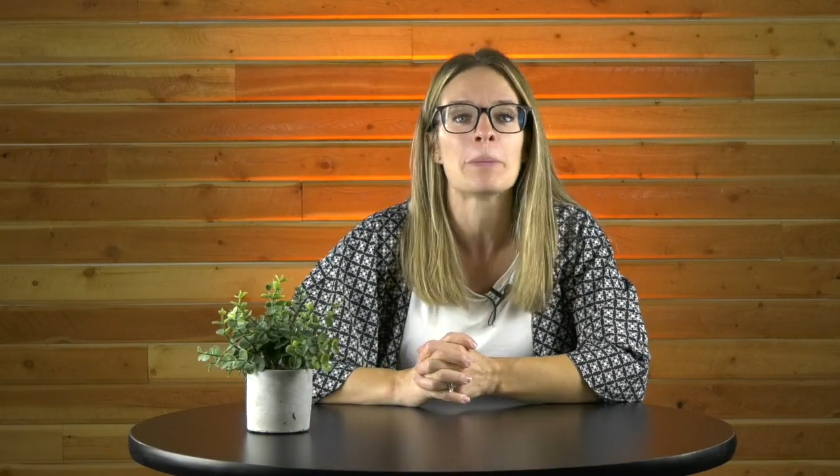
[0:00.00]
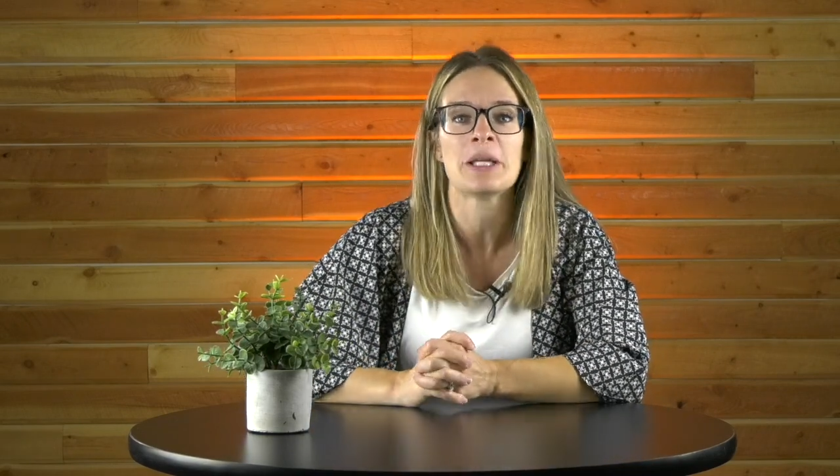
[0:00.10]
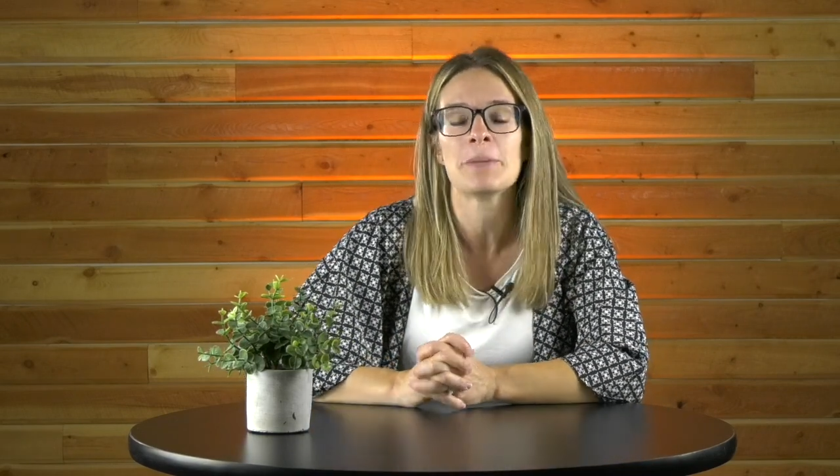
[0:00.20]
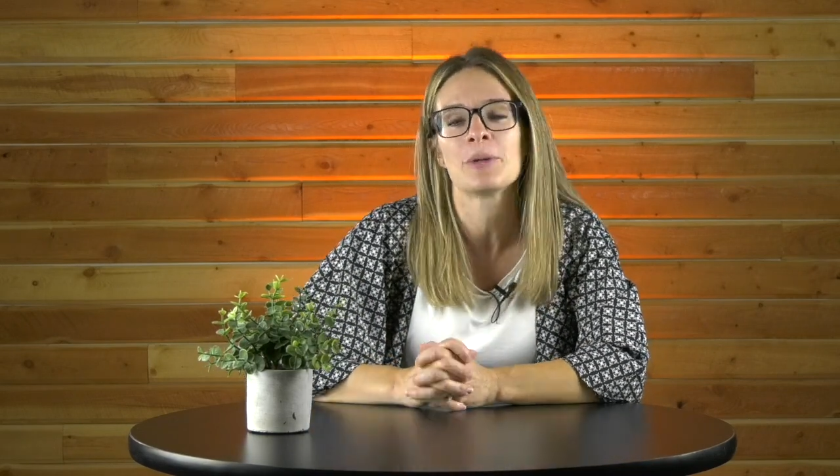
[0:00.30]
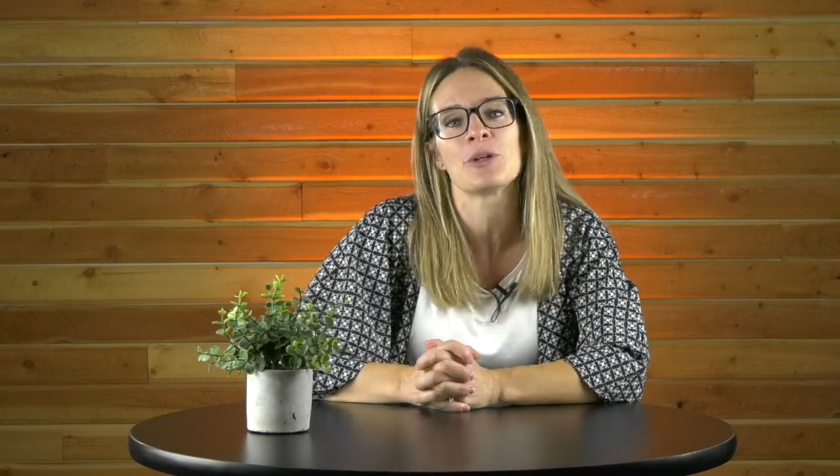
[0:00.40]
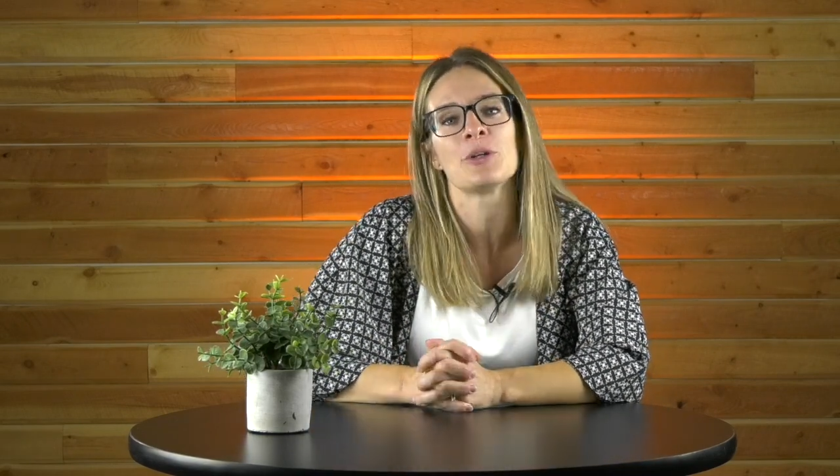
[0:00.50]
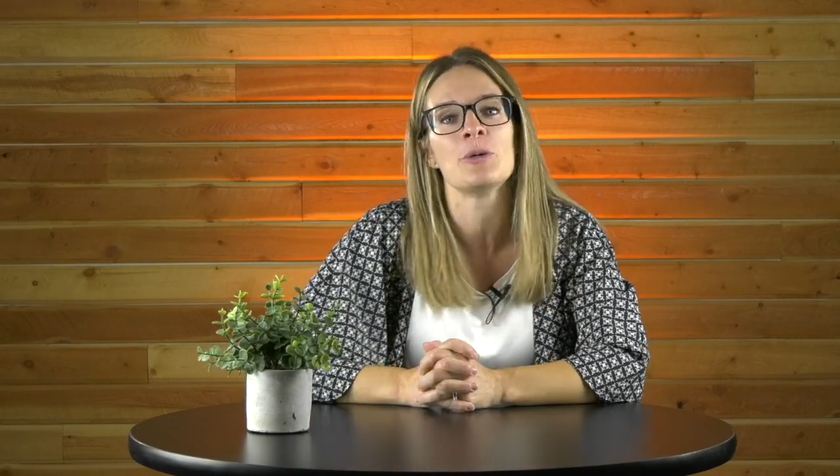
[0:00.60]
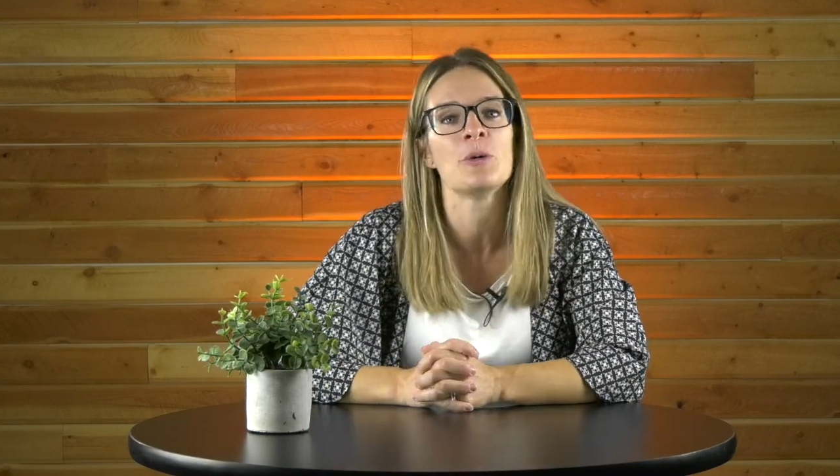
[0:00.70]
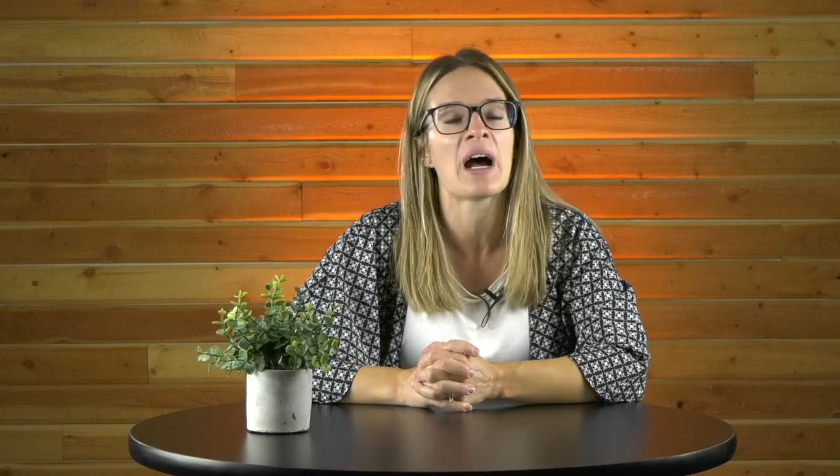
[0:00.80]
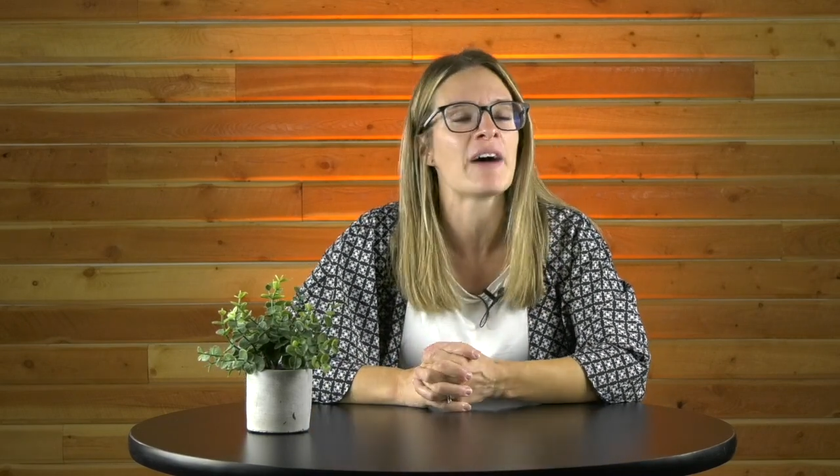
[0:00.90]
people
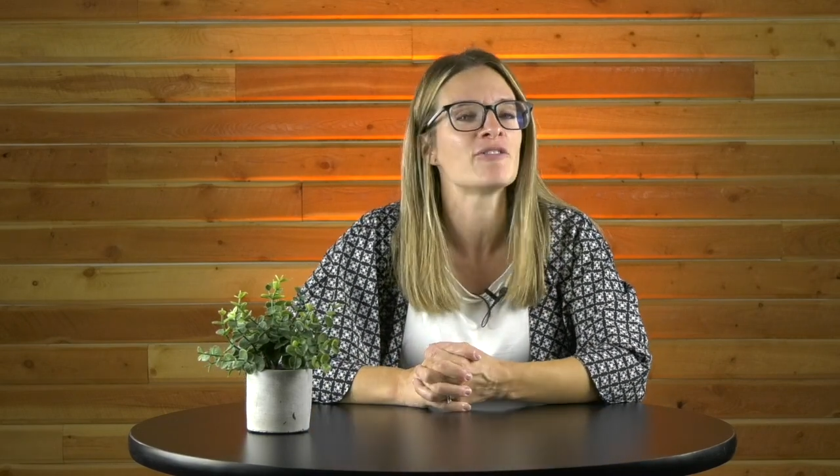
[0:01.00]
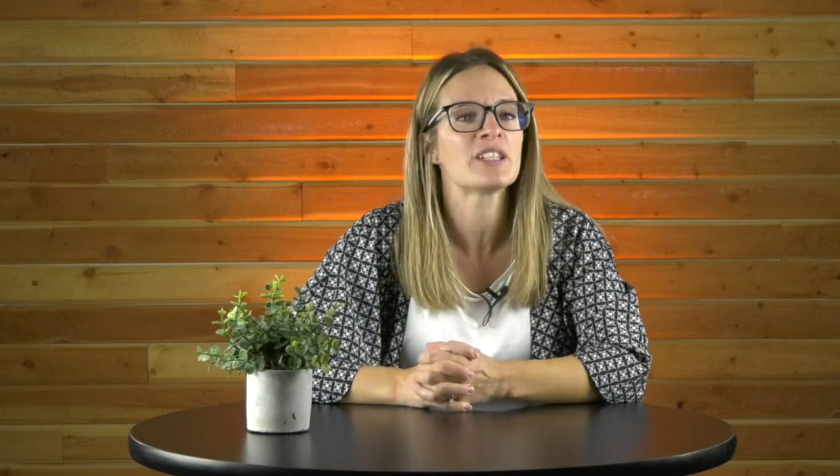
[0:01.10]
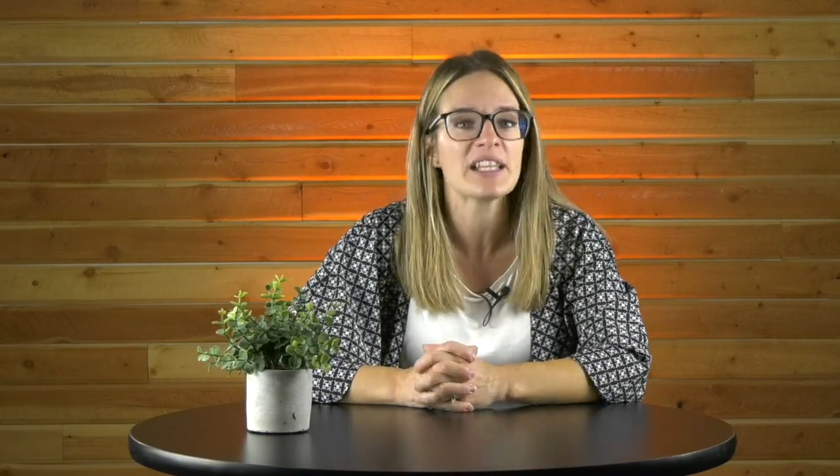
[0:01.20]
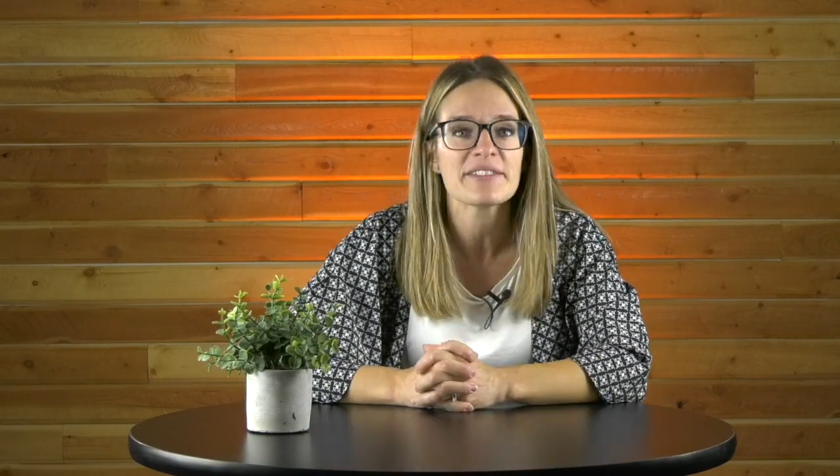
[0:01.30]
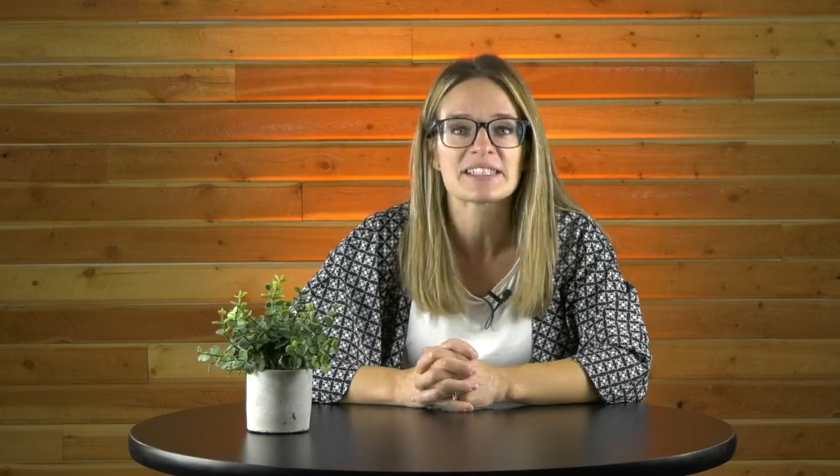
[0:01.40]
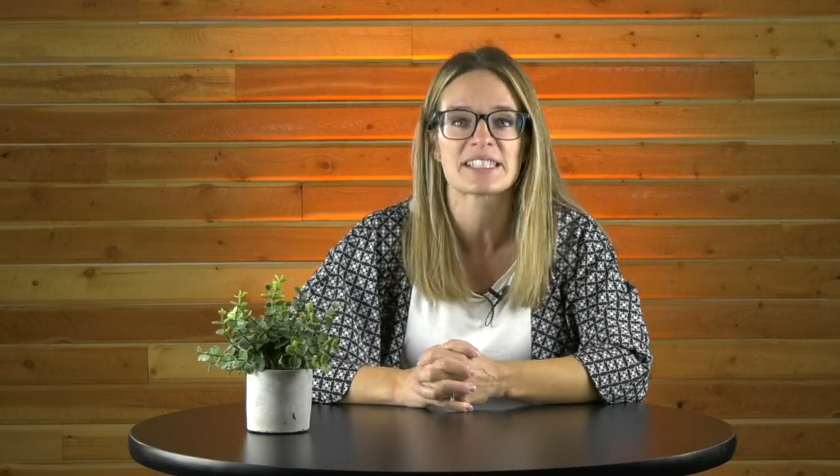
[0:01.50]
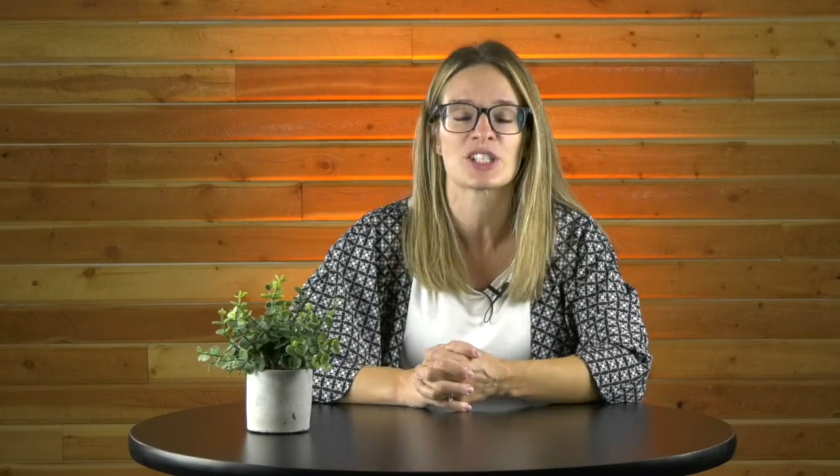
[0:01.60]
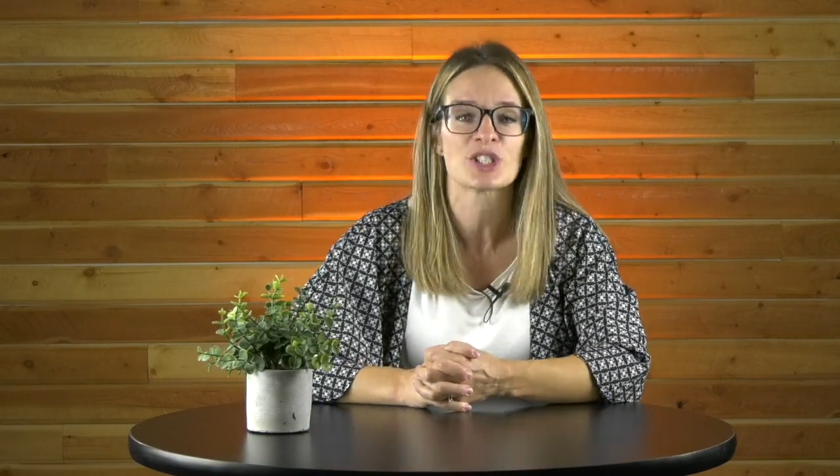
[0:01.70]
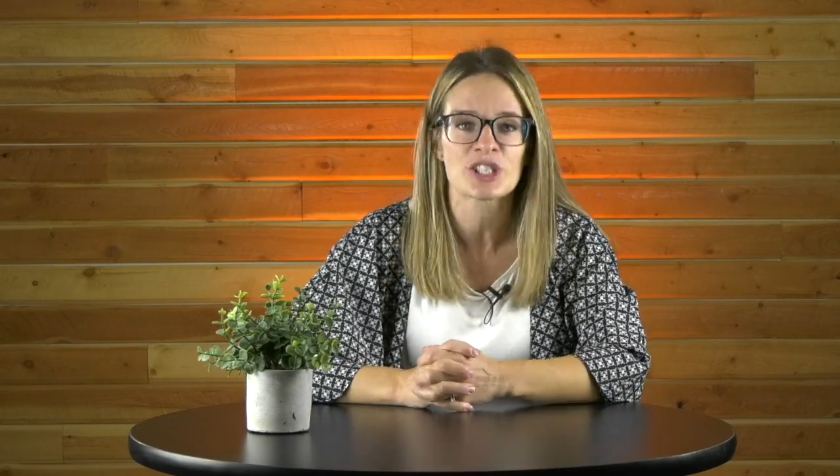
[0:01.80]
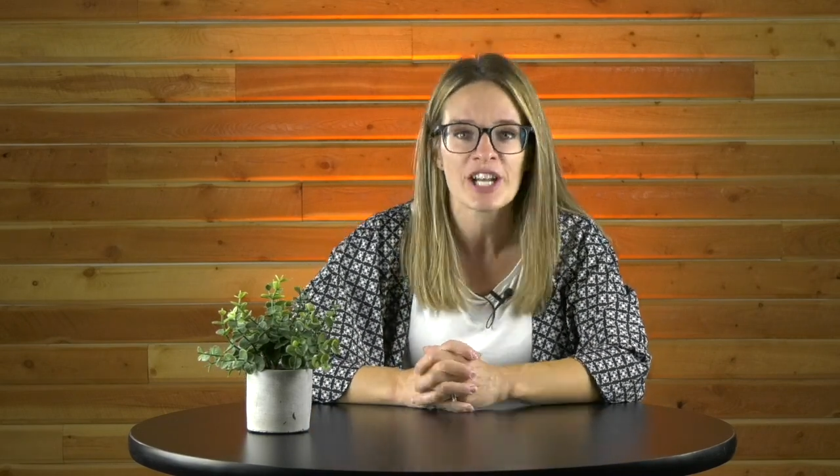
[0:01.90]
who have gifts
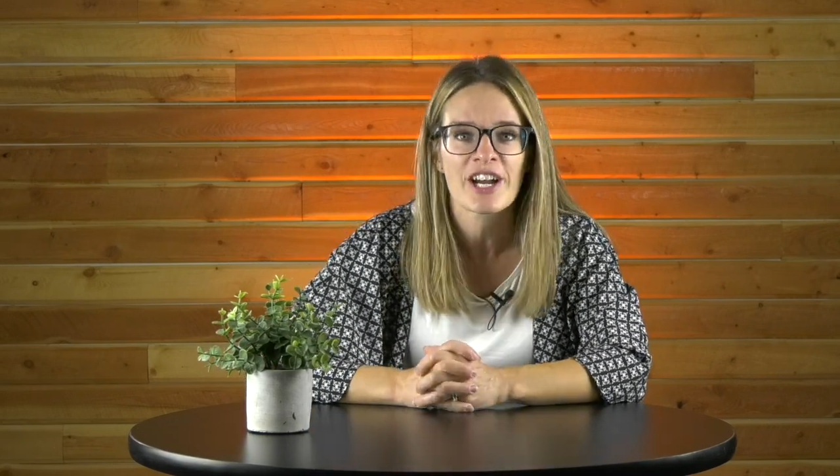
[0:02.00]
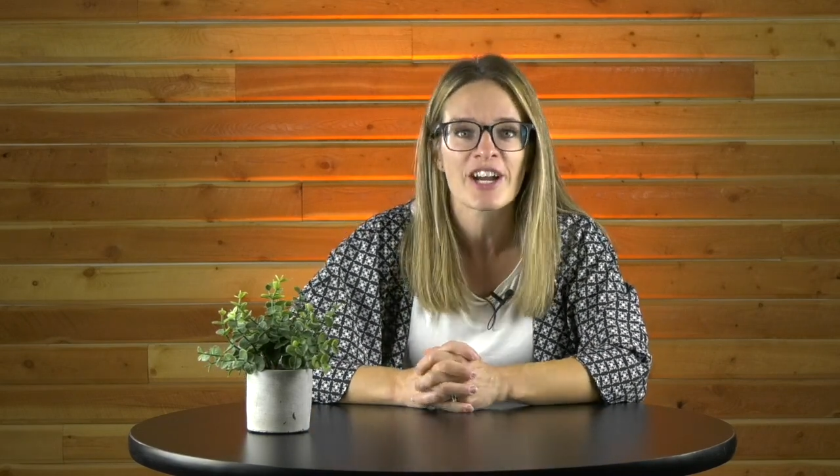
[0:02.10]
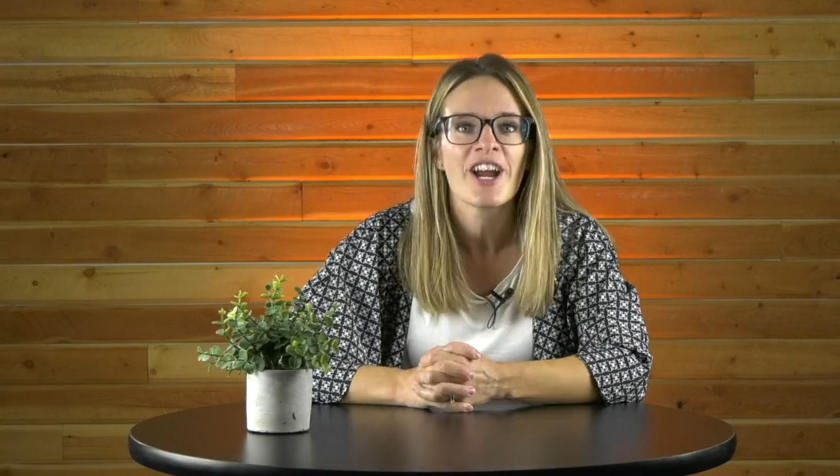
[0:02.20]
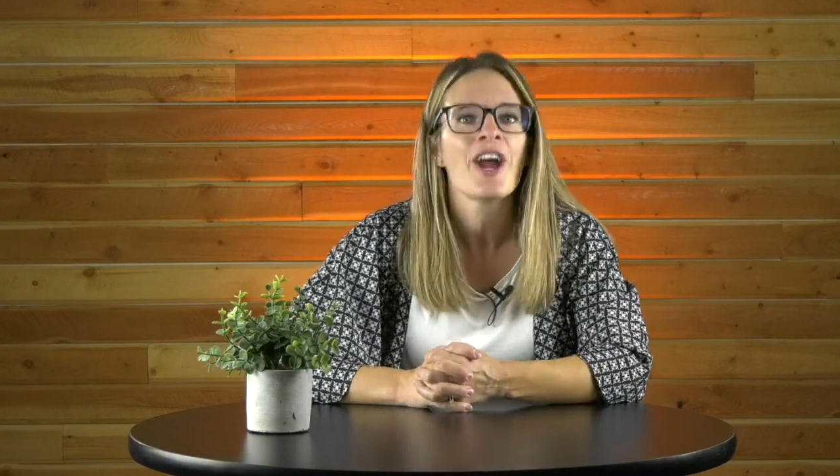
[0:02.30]
to share